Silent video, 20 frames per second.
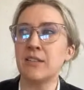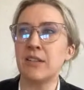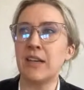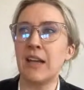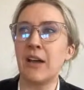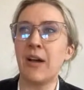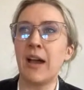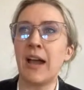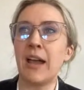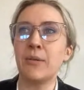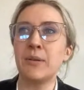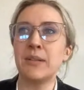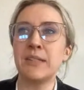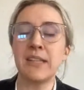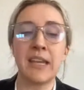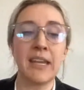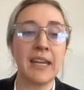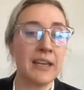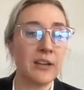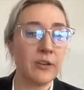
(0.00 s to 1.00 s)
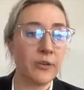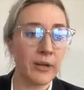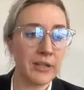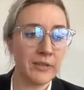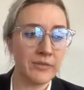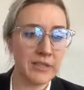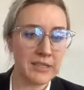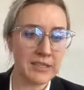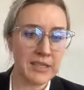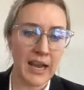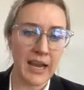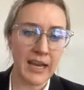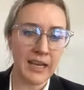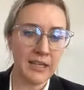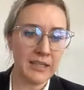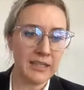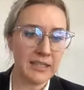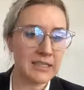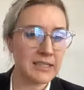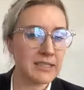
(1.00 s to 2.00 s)
Now, I would say integrative
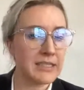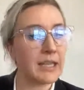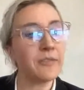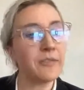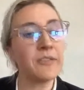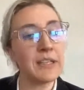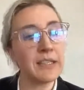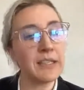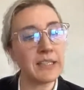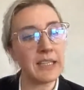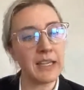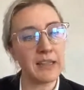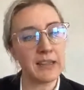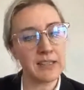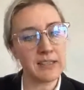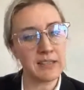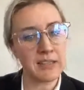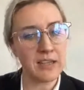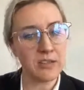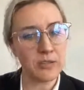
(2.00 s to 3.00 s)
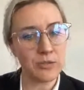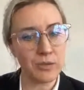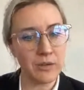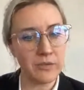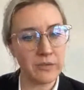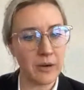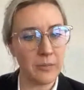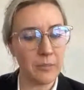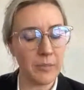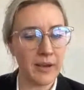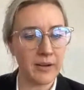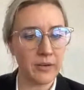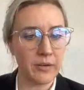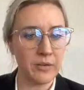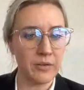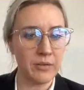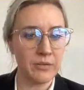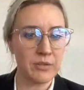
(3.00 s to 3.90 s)
design is definitely at the center of our model.